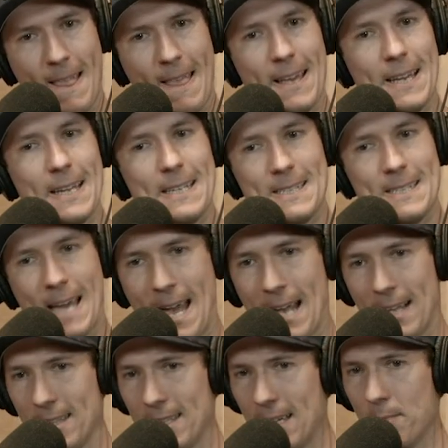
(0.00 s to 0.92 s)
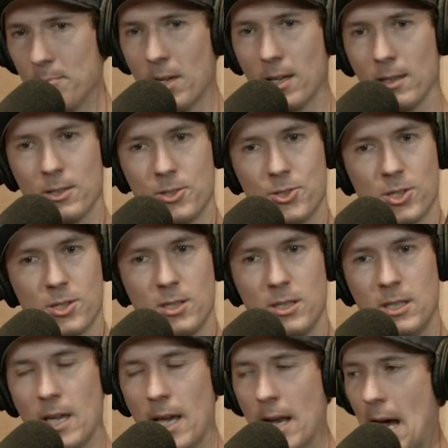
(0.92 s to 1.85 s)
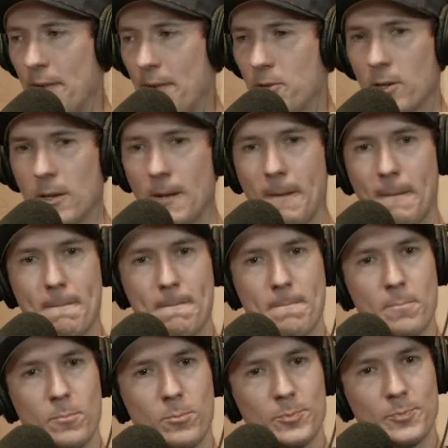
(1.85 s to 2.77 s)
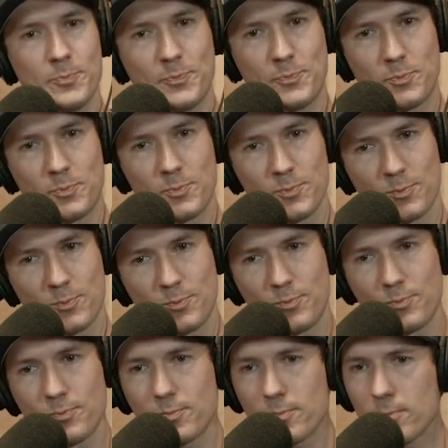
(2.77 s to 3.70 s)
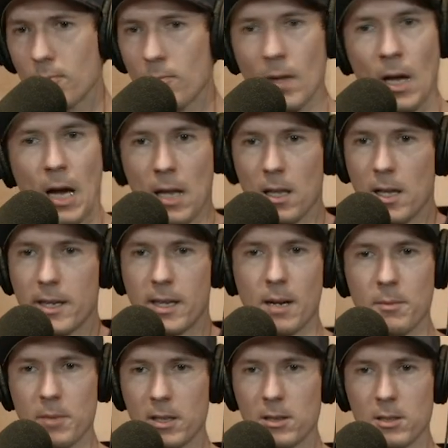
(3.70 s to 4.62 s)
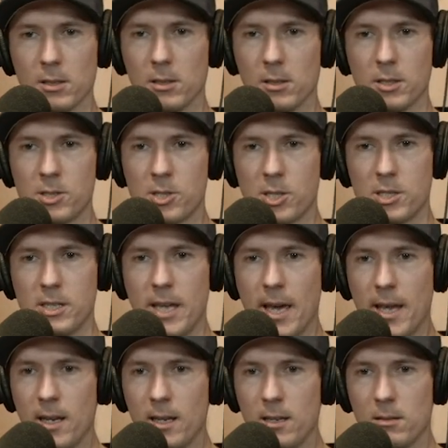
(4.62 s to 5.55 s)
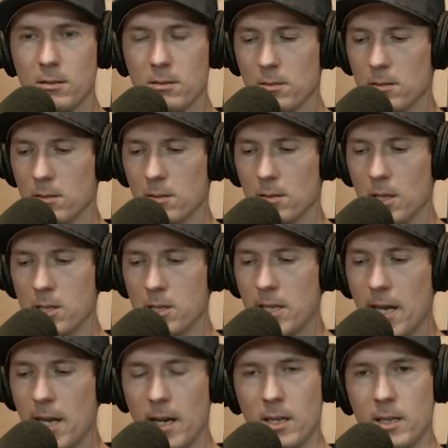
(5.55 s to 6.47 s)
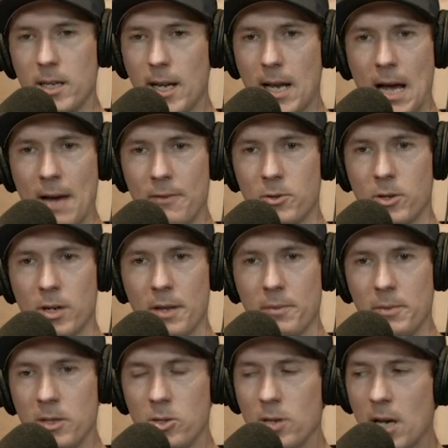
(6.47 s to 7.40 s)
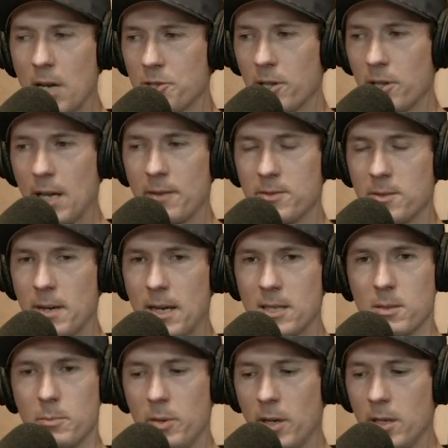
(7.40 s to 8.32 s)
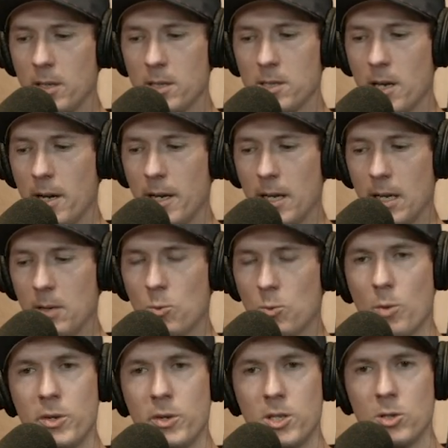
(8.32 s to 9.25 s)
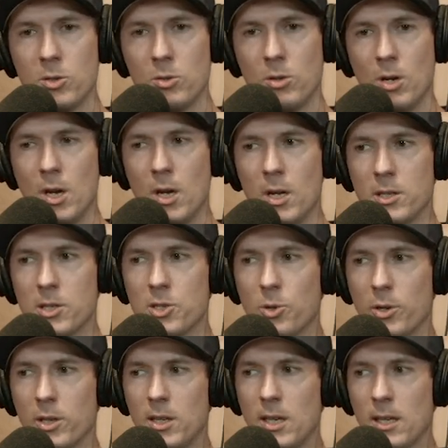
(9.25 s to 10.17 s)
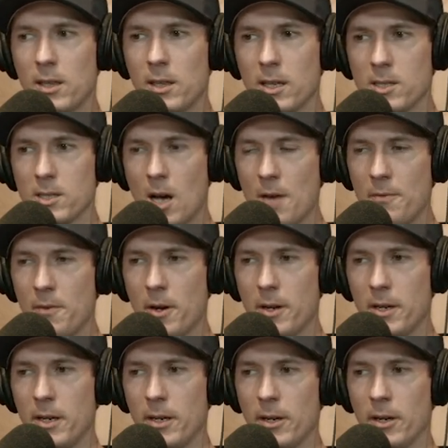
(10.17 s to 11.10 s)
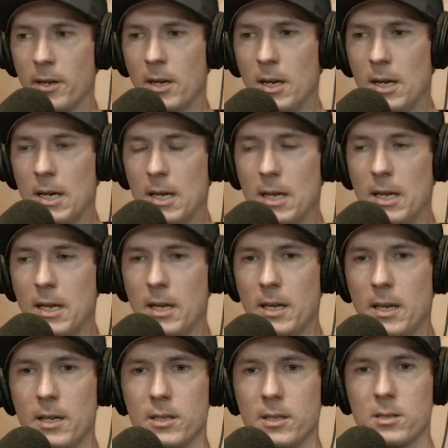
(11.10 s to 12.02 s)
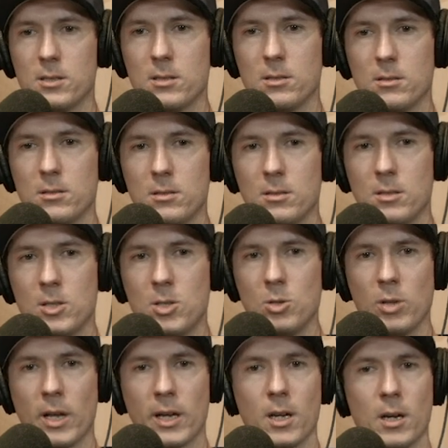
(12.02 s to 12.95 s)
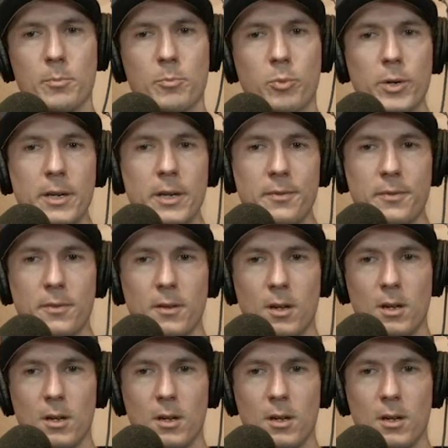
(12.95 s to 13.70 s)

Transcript: Exactly. I'm like, let's just get. Thank you for it. tailoring the content. I like it. I'm like, look, let's just get in, let's get in, get after it. I think you guys are going to have some nice opinions on it. And what we do to sort of kick things off on here is do like a brief